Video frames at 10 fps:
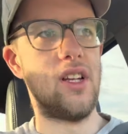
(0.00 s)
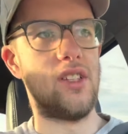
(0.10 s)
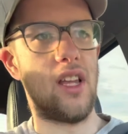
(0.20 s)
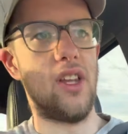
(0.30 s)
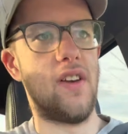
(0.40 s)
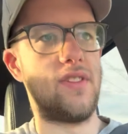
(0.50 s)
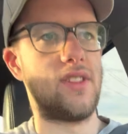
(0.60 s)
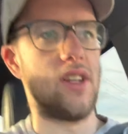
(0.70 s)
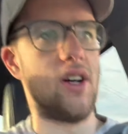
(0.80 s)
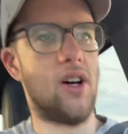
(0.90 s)

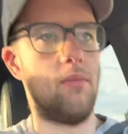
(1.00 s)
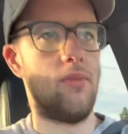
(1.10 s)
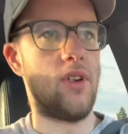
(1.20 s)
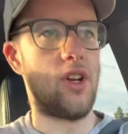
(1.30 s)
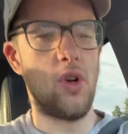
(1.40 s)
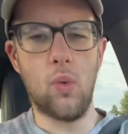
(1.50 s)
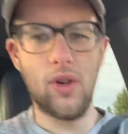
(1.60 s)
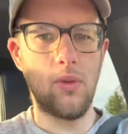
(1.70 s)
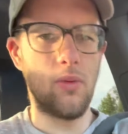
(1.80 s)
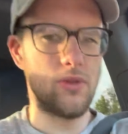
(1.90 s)

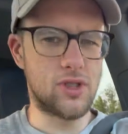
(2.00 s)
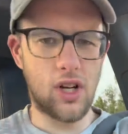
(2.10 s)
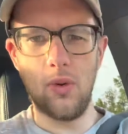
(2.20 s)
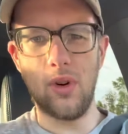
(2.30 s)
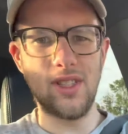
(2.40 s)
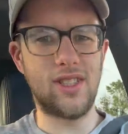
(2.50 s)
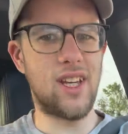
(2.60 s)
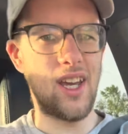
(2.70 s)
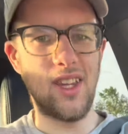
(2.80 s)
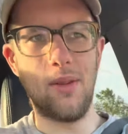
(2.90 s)
I did one
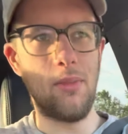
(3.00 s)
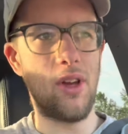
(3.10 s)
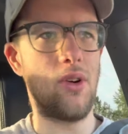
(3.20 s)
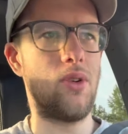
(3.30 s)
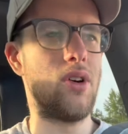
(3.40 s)
set in the middle